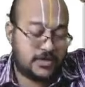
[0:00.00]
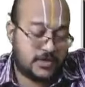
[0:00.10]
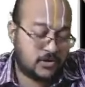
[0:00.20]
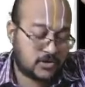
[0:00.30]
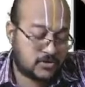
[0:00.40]

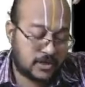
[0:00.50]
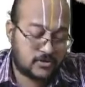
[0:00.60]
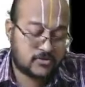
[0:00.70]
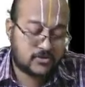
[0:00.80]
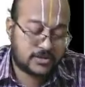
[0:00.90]
They are
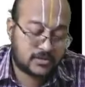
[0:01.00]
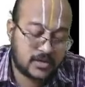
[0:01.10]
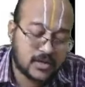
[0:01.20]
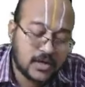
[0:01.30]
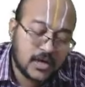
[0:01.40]
also consider
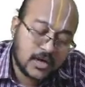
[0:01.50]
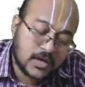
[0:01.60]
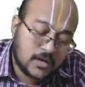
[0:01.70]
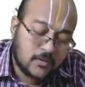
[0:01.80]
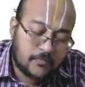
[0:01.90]

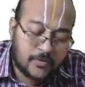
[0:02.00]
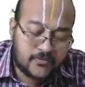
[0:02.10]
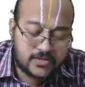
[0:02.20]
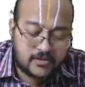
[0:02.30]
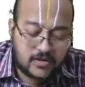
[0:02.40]

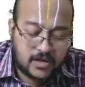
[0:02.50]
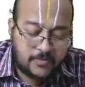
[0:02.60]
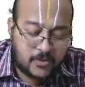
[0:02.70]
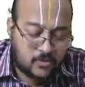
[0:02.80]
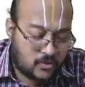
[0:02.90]
preference dividend
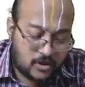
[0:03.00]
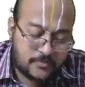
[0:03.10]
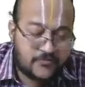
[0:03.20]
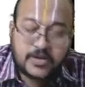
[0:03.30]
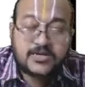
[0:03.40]

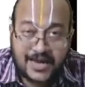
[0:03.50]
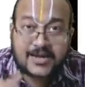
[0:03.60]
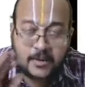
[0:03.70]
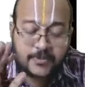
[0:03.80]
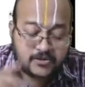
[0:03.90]
preference share
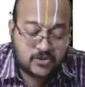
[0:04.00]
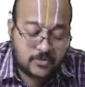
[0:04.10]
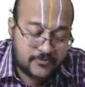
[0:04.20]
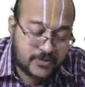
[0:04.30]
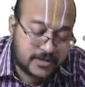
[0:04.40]
capital,
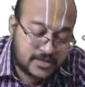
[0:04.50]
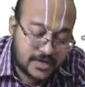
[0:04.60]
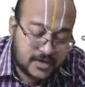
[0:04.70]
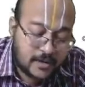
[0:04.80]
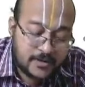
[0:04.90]
preference
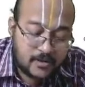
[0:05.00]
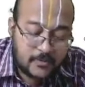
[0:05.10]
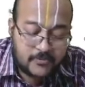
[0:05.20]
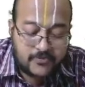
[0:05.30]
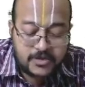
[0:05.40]

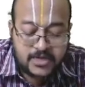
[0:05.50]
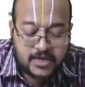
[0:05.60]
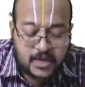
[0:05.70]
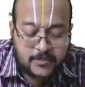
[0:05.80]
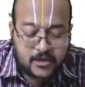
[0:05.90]
share
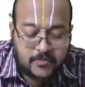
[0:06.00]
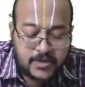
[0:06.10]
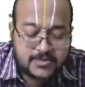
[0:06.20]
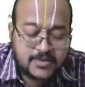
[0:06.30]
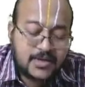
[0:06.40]
capital
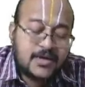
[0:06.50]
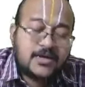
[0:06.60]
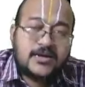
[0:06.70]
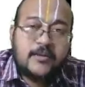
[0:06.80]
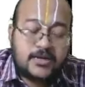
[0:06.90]
plus
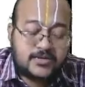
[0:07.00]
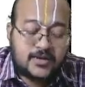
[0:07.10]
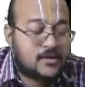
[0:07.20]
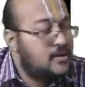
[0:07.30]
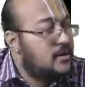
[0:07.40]

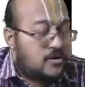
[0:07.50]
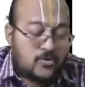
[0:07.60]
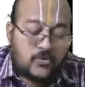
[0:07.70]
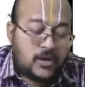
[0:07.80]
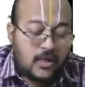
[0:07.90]
debenture,
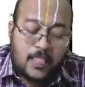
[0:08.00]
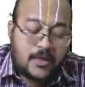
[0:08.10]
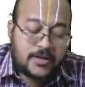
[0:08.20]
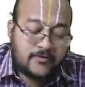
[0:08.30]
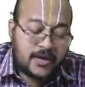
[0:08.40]
okay,
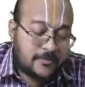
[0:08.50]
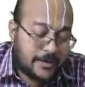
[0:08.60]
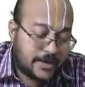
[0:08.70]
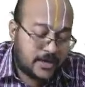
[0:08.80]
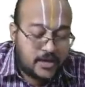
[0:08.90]
divided
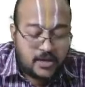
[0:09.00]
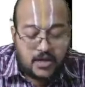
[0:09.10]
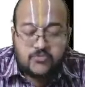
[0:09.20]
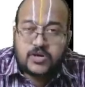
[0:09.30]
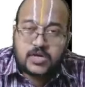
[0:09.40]
by
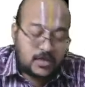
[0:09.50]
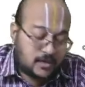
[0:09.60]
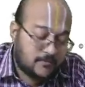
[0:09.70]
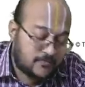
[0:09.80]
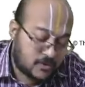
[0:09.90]
equity.
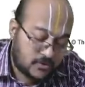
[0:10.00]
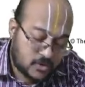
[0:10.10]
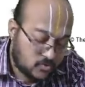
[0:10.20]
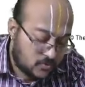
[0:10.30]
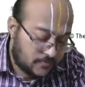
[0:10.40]

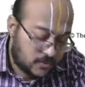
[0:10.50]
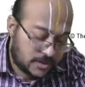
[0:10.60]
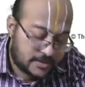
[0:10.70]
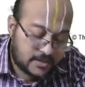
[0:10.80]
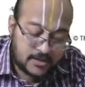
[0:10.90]
You will
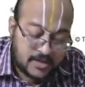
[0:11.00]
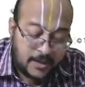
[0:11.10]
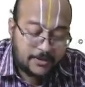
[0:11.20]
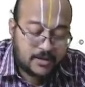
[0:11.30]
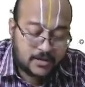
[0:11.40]
get the
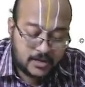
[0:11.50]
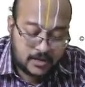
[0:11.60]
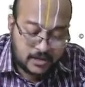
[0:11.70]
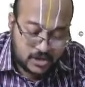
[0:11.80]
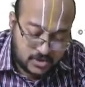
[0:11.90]
capital gearing
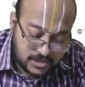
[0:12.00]
ratio as